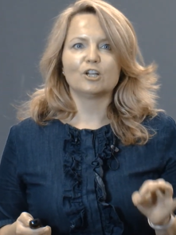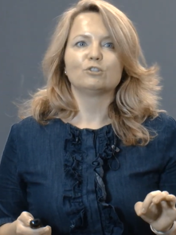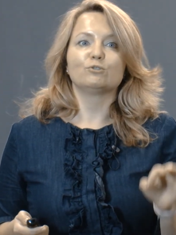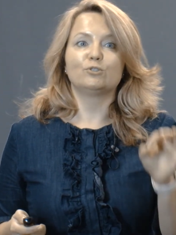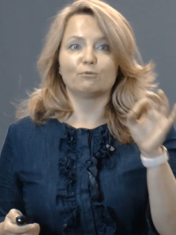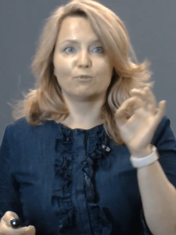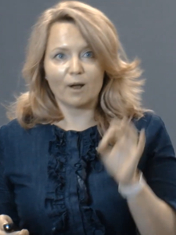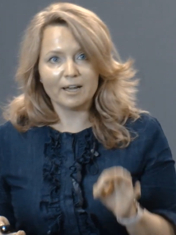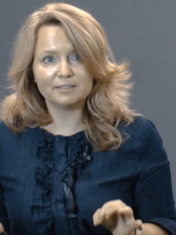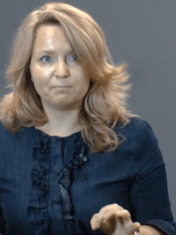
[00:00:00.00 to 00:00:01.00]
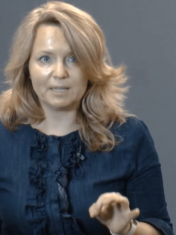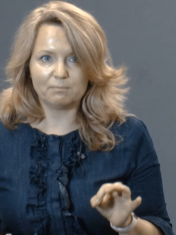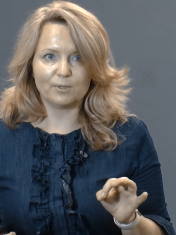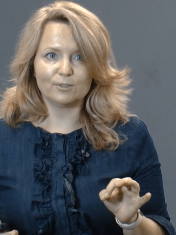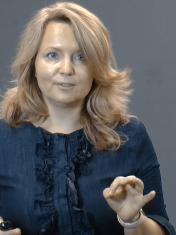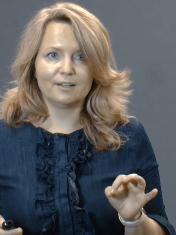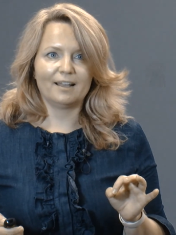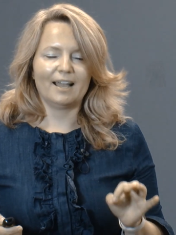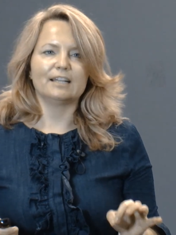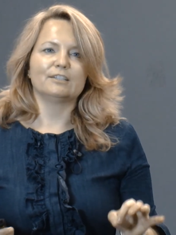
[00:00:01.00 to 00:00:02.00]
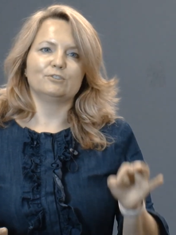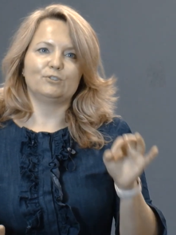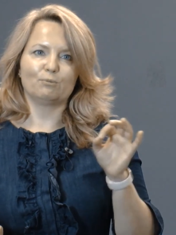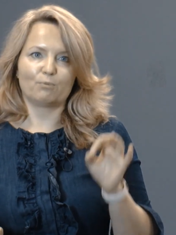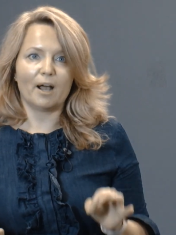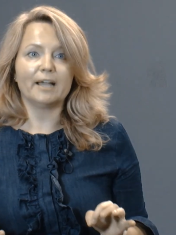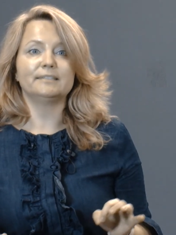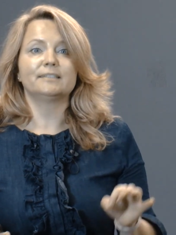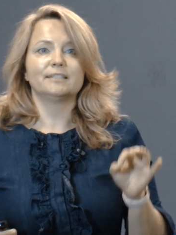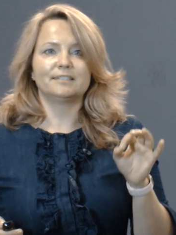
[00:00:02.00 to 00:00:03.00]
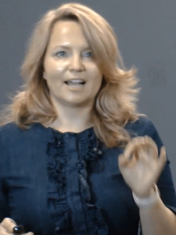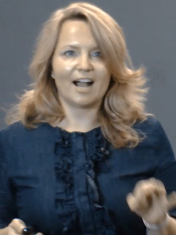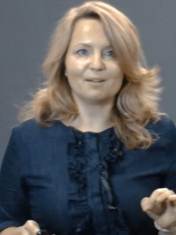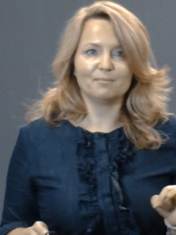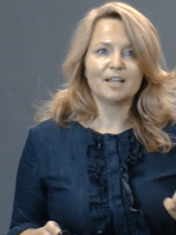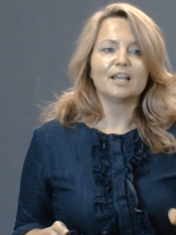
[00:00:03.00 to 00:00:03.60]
to the right people and at the right time.